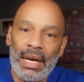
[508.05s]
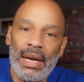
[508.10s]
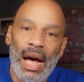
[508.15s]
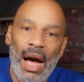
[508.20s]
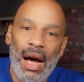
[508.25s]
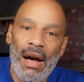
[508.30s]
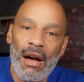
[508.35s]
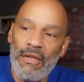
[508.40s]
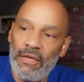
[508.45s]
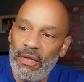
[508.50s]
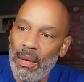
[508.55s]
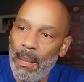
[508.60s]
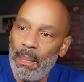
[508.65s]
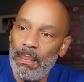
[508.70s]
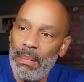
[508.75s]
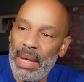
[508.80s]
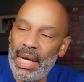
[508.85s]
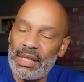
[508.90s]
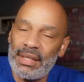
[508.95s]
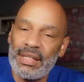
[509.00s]

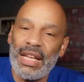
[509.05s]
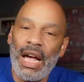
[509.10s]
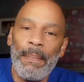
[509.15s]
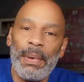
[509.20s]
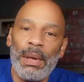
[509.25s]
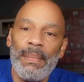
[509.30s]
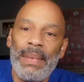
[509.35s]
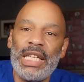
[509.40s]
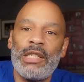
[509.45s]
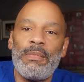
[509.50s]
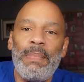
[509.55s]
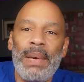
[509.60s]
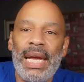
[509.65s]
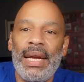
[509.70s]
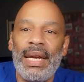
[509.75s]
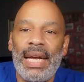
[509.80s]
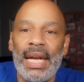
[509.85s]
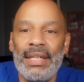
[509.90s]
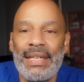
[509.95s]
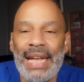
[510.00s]
of supplements
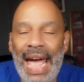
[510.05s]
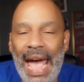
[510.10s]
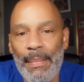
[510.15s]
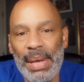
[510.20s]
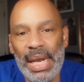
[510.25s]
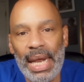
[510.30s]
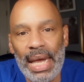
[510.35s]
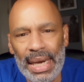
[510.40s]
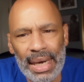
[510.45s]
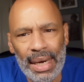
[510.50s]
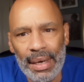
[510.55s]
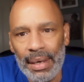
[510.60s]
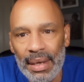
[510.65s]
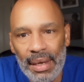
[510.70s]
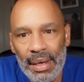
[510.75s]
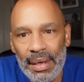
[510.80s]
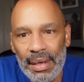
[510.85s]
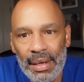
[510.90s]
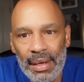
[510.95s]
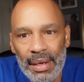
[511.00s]
being contaminated.
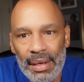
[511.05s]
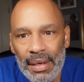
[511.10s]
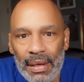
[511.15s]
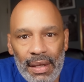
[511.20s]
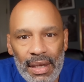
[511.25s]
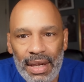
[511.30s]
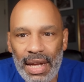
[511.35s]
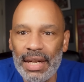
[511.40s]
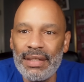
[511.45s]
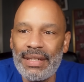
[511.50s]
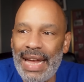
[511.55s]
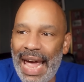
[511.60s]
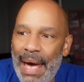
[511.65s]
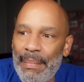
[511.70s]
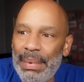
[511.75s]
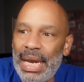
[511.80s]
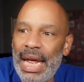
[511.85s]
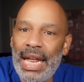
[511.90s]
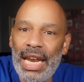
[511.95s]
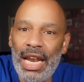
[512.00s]

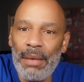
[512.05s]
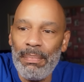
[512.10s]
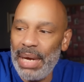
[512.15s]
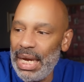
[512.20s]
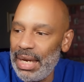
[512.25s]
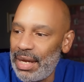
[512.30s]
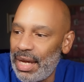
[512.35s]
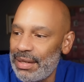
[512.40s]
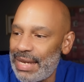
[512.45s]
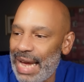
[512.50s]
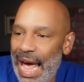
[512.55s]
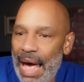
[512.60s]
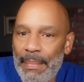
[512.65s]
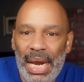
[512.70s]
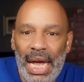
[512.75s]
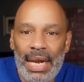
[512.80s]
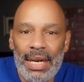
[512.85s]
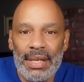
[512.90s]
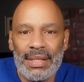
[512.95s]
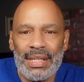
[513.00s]
Contaminated meat,
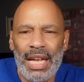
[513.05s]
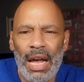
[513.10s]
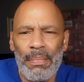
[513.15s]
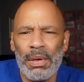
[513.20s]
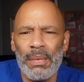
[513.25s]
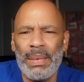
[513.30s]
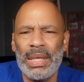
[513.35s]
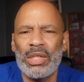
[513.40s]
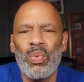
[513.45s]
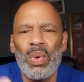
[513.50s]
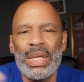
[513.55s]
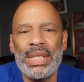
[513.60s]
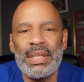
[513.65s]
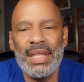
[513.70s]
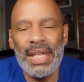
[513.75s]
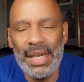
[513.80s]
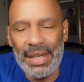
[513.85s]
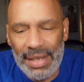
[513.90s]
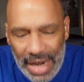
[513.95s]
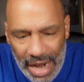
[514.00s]
contaminated supplements. What's
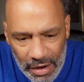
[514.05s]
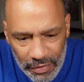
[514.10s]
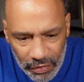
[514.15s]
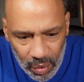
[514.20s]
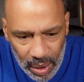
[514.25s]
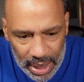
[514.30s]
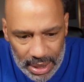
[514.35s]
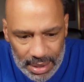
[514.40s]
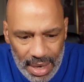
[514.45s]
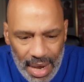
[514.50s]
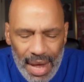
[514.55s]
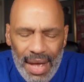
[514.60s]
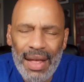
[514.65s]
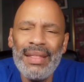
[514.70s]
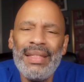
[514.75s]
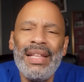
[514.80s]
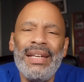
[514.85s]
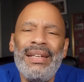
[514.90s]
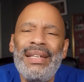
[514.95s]
the difference? The